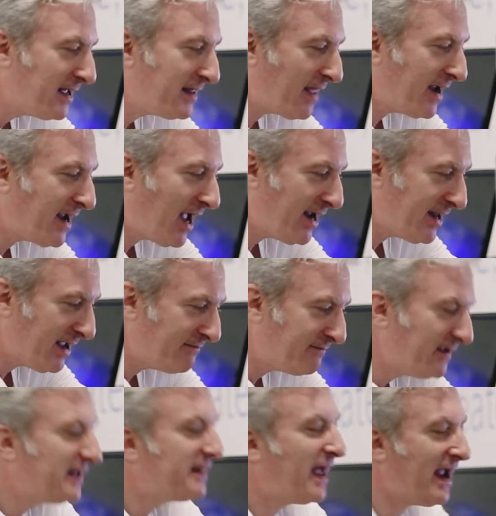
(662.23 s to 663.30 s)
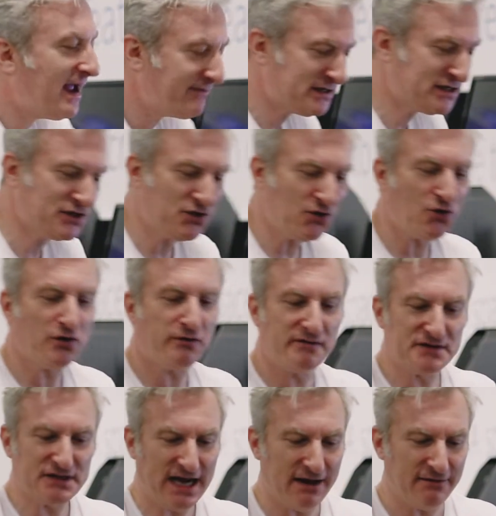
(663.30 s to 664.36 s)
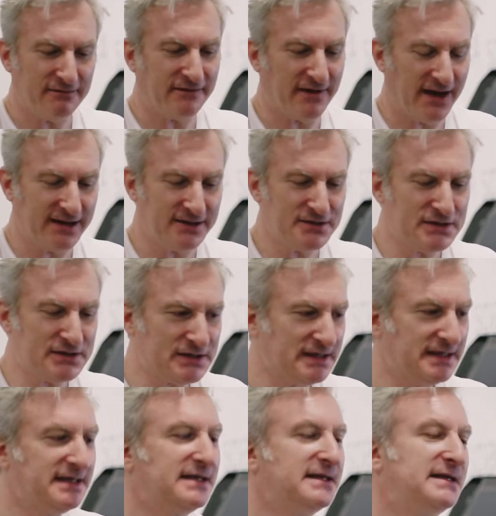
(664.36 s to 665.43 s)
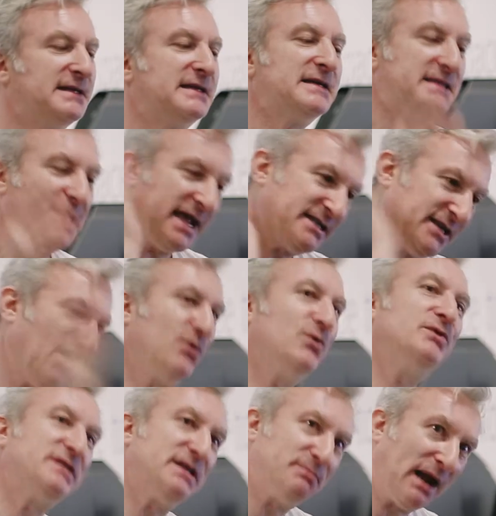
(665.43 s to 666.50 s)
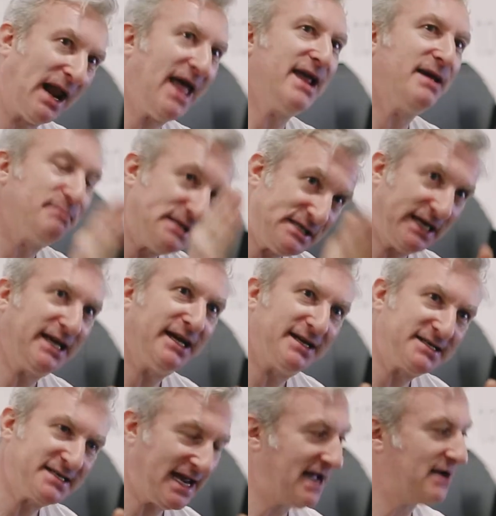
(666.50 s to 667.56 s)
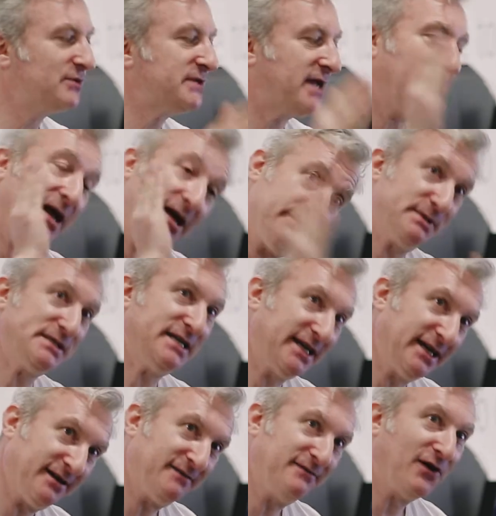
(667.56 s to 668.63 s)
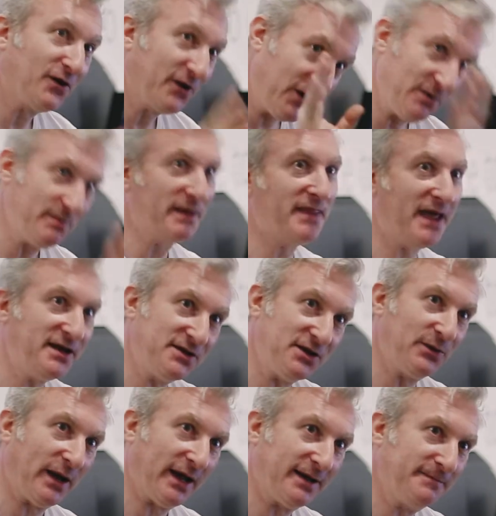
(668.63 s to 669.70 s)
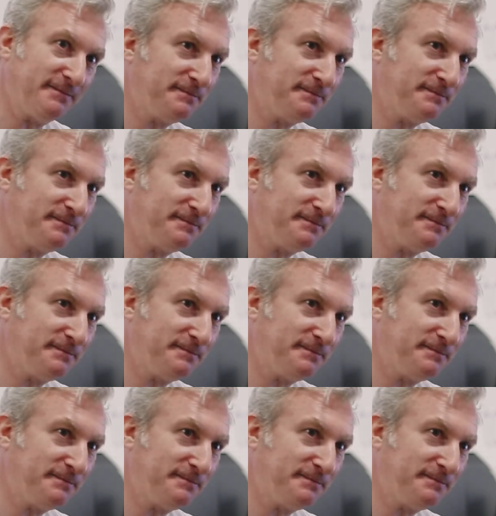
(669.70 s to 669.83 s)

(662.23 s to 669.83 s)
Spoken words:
They have a store of sound files. They're told to play a particular sound at a particular volume, and they do it.